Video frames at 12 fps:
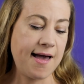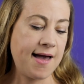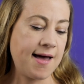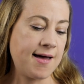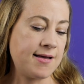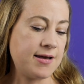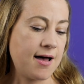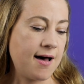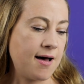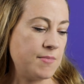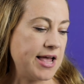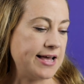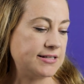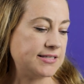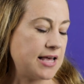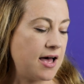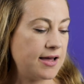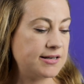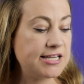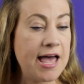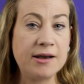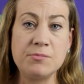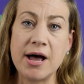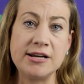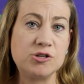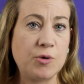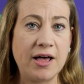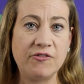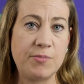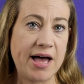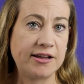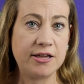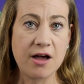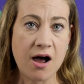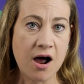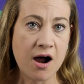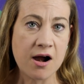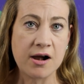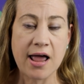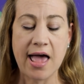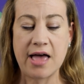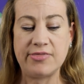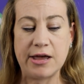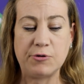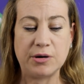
And um, it's a 10 by 12 backyard and they